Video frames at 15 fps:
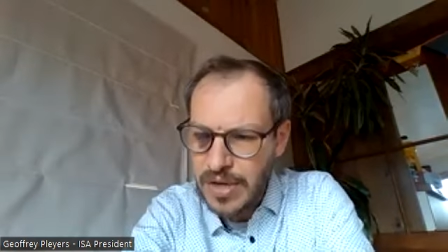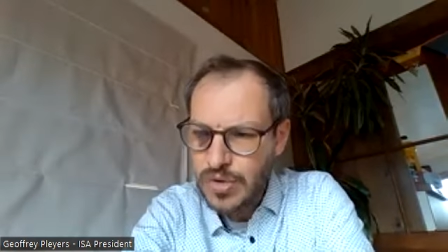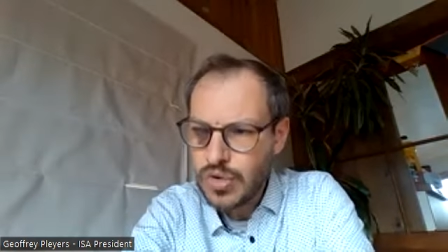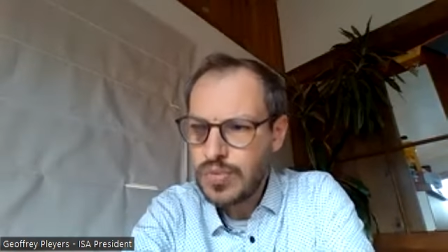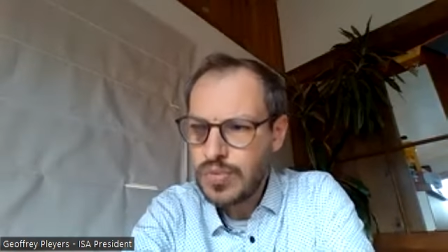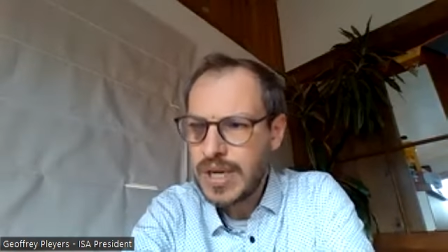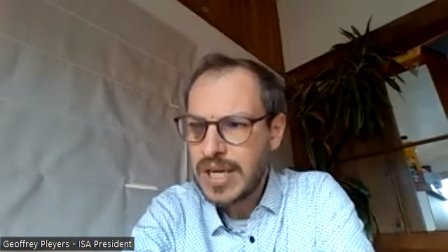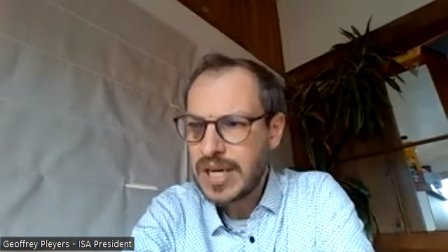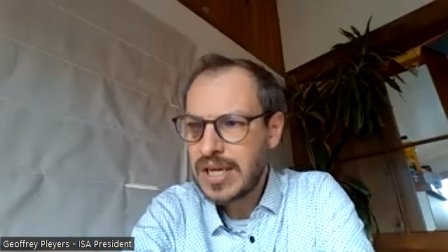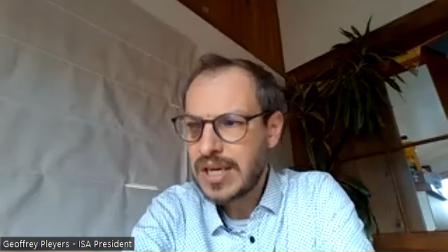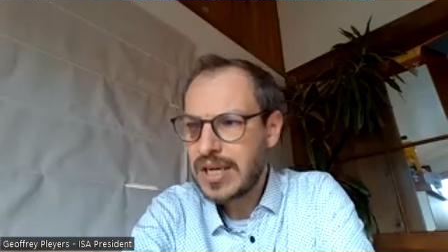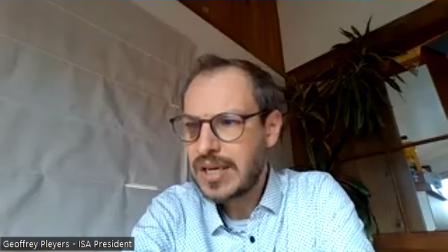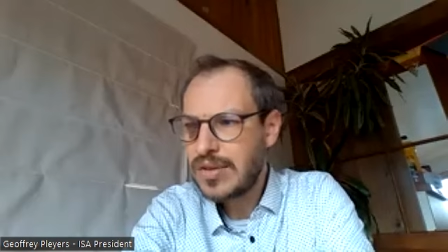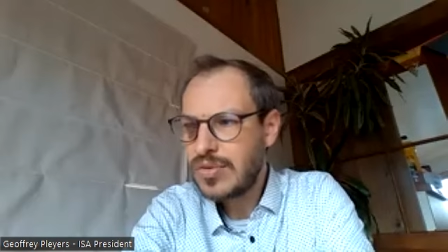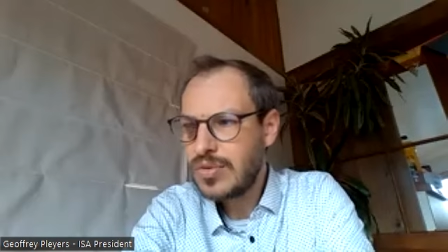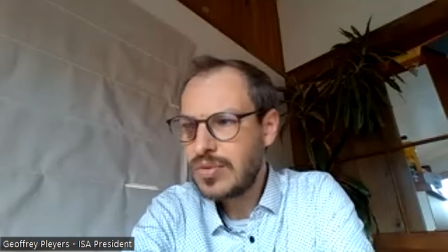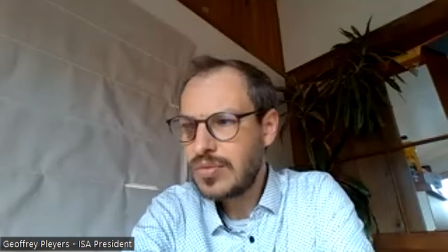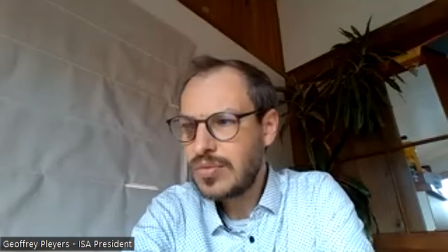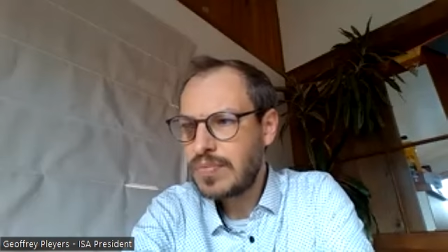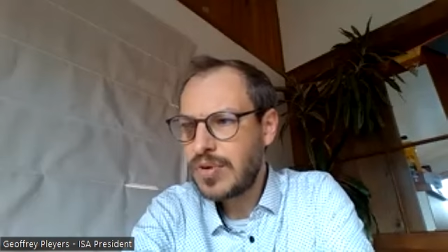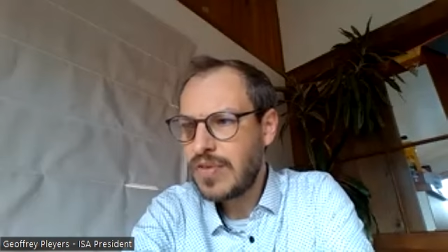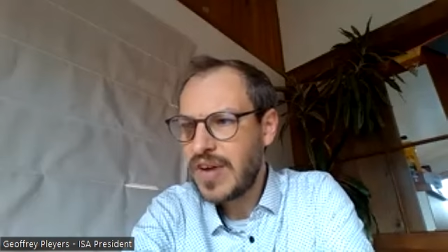to make,
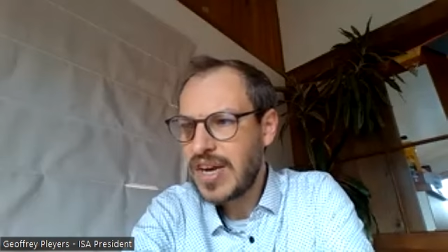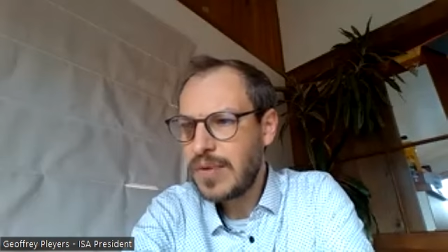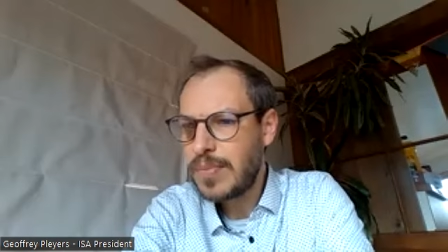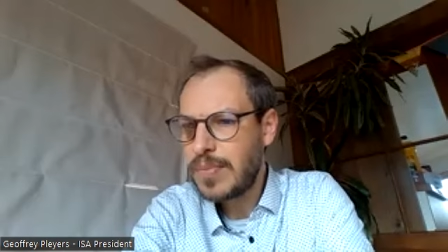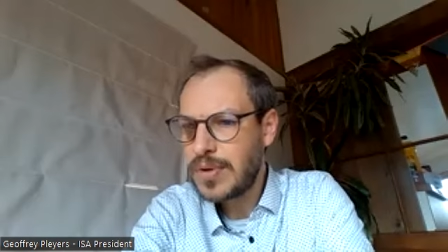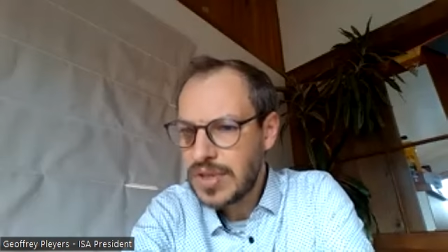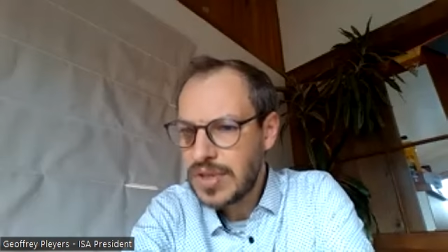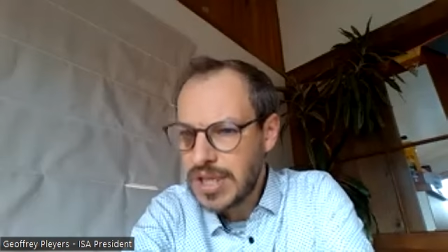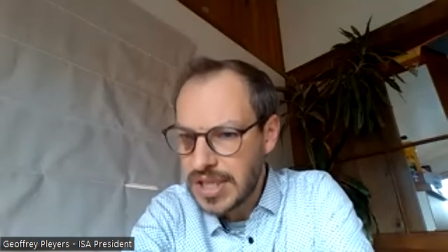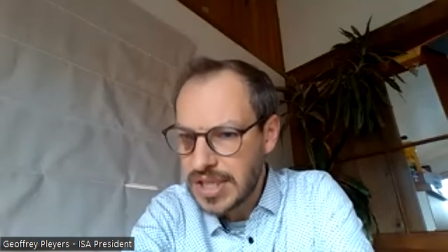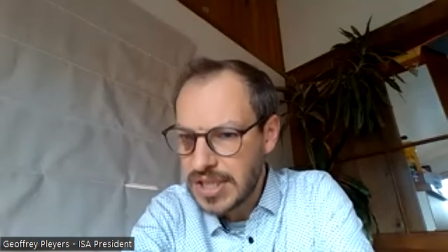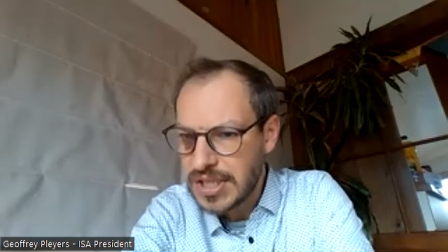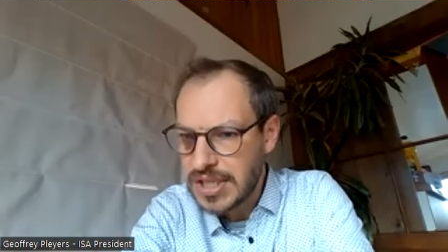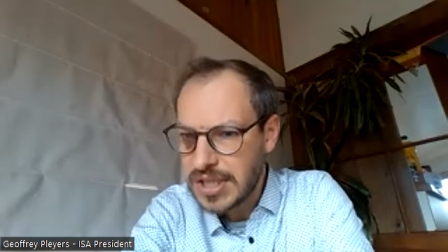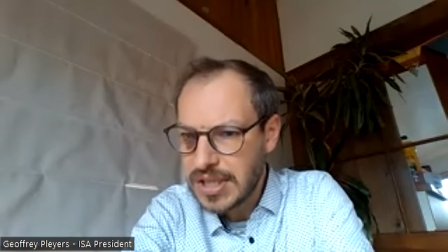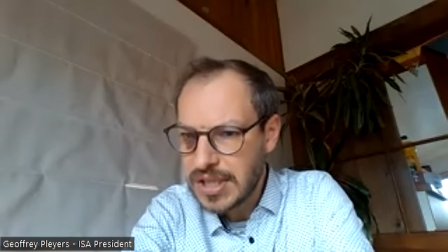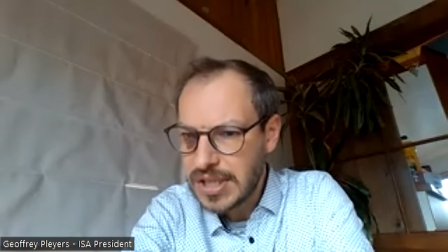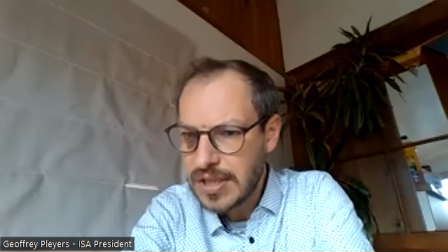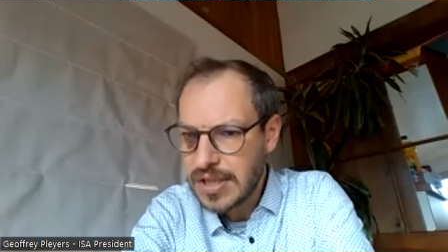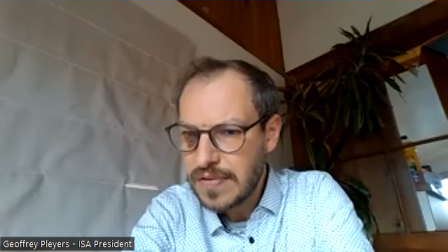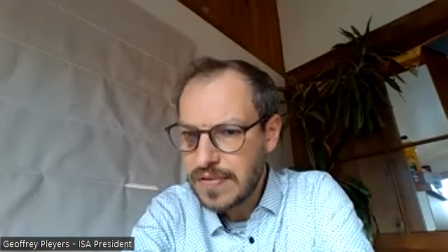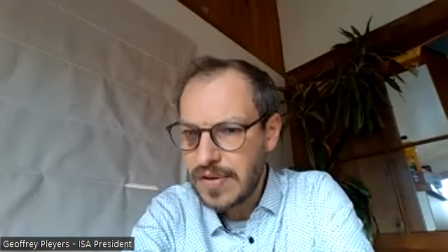to provide opportunities
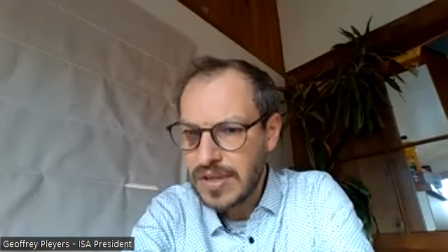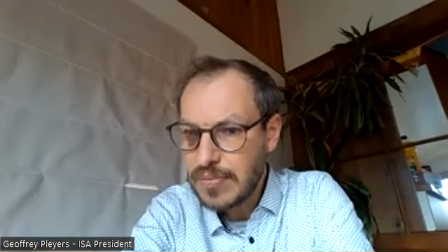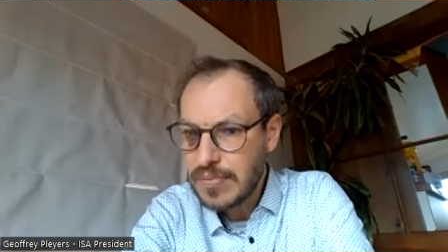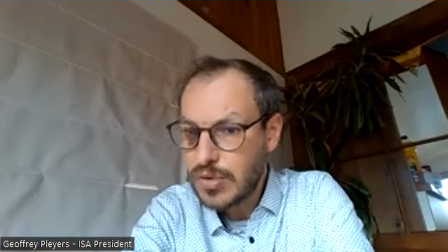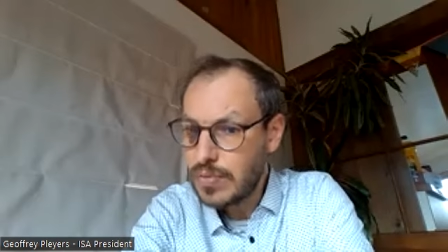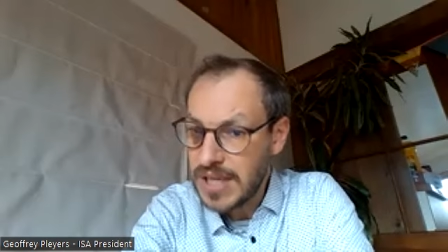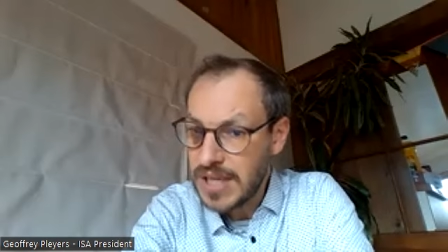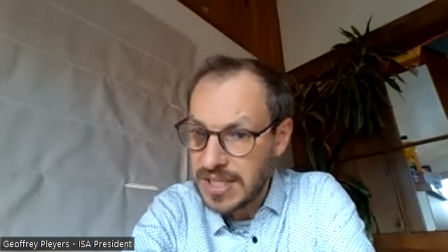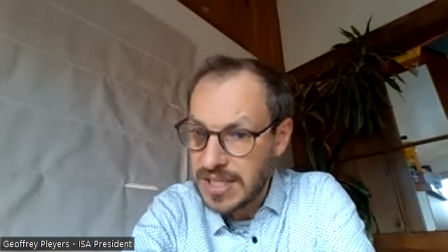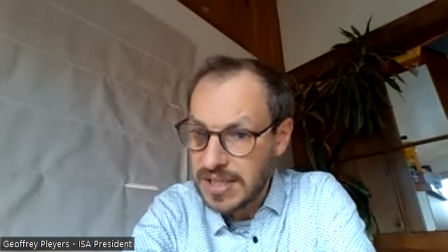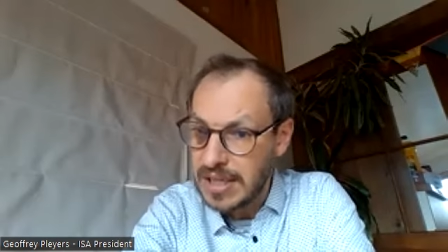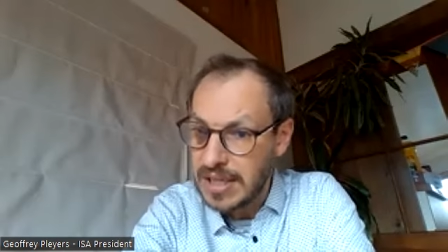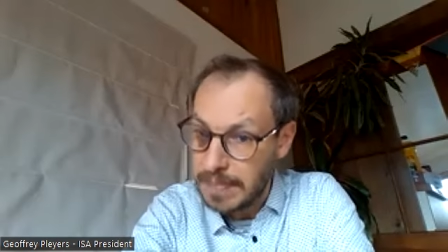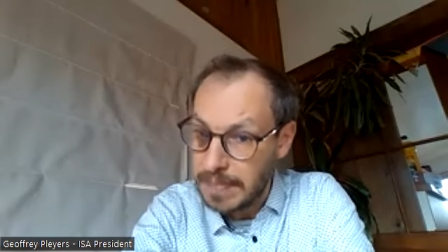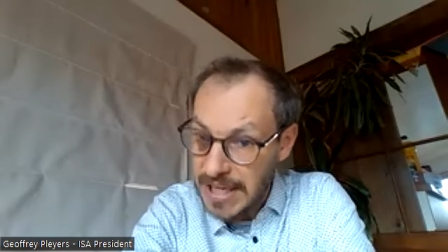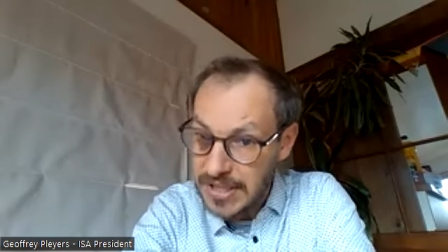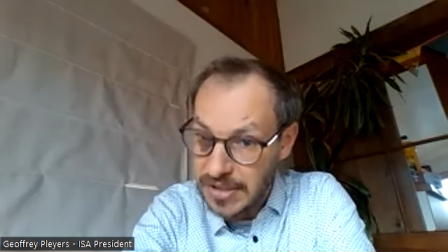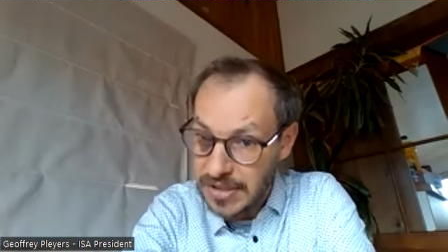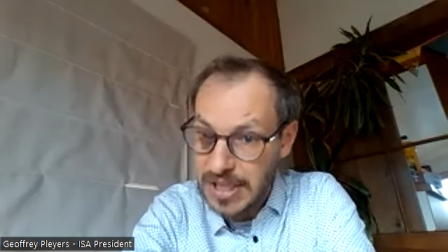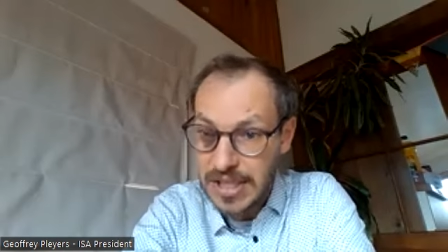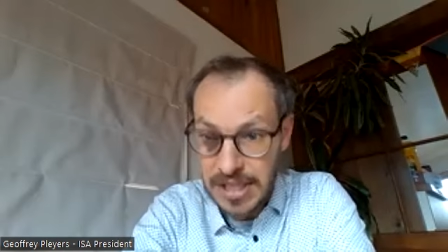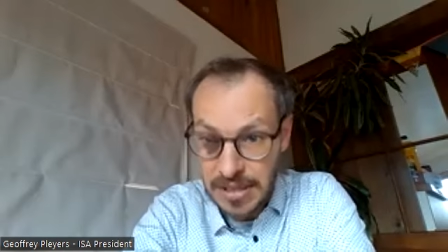for them to meet in
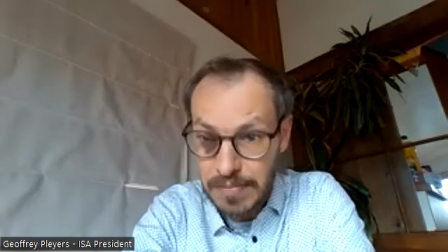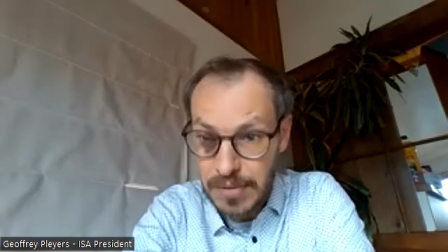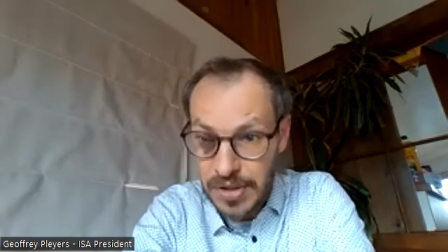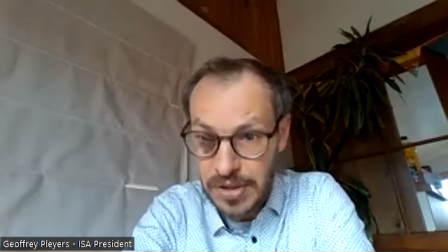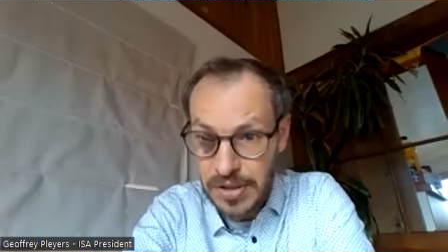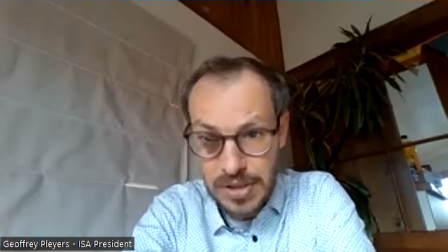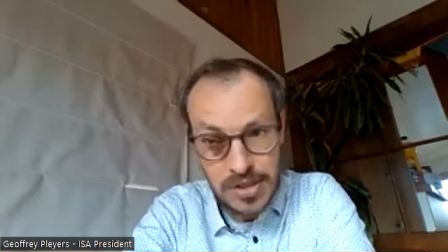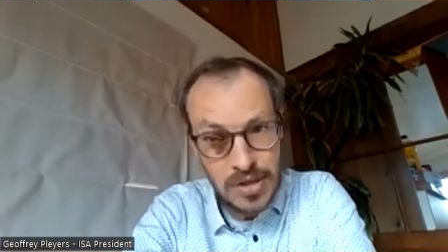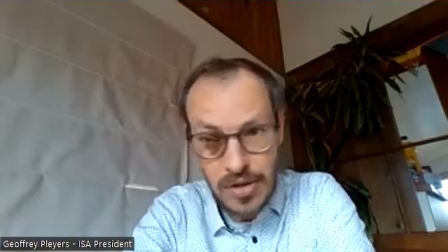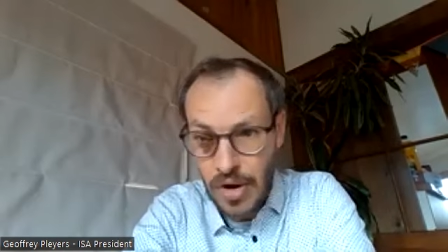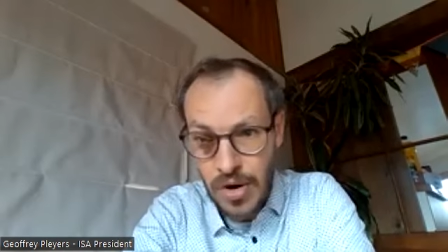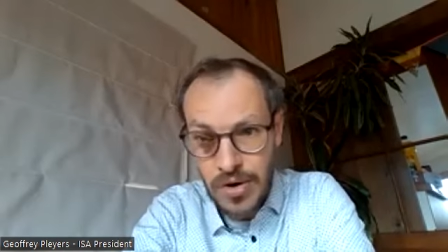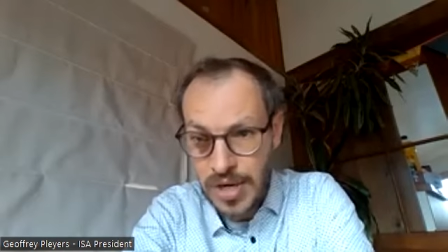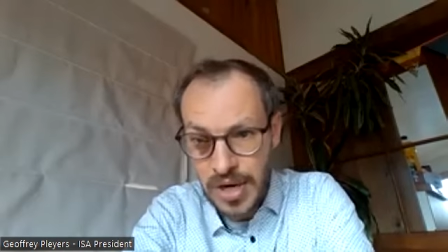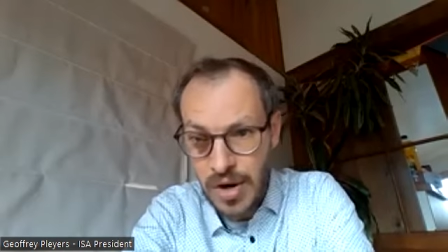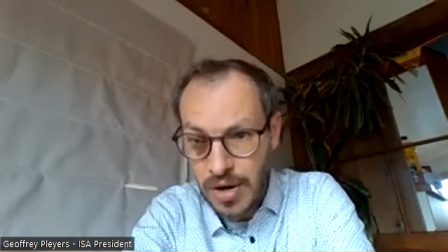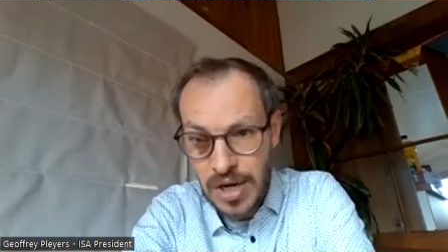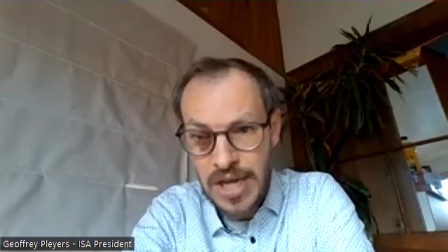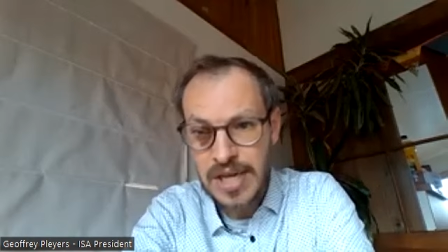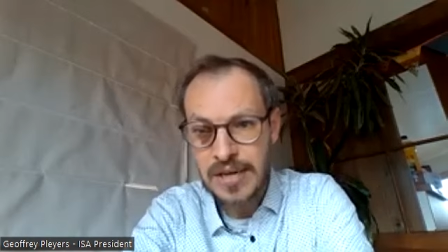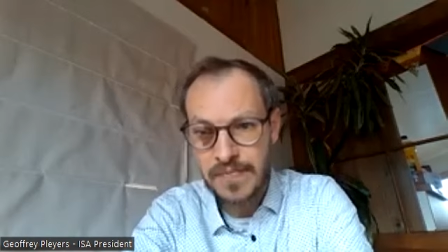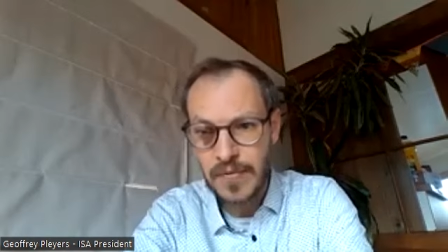person. It's important, it's not only online.